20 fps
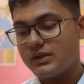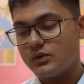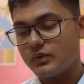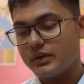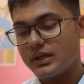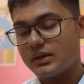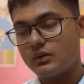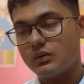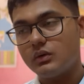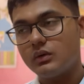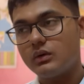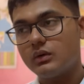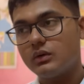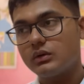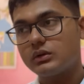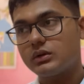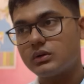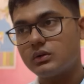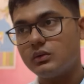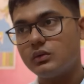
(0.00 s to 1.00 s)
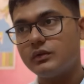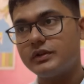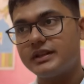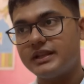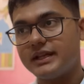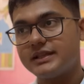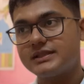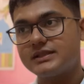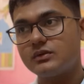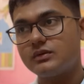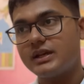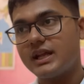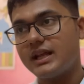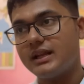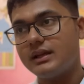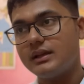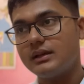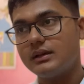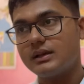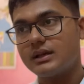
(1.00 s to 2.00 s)
you can go through 6 to
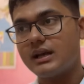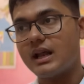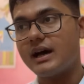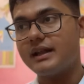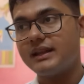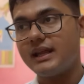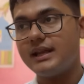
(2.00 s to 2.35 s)
10 class